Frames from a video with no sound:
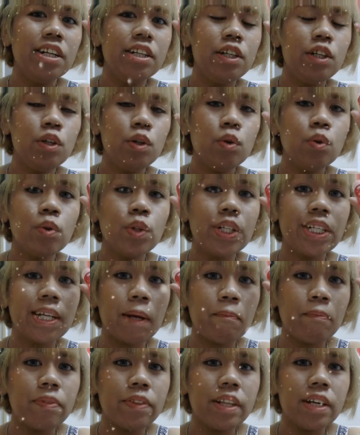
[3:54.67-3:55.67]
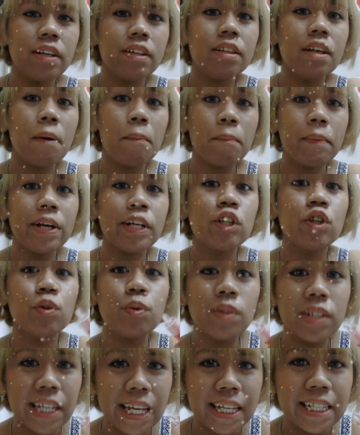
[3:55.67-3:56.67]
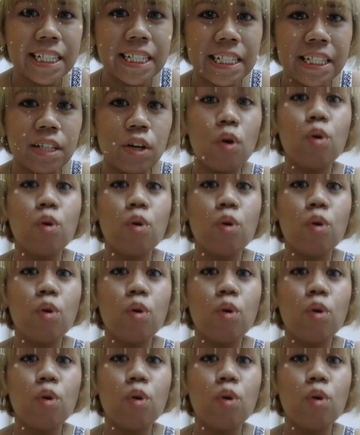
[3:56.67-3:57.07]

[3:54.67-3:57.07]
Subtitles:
Use something that makes you sexy,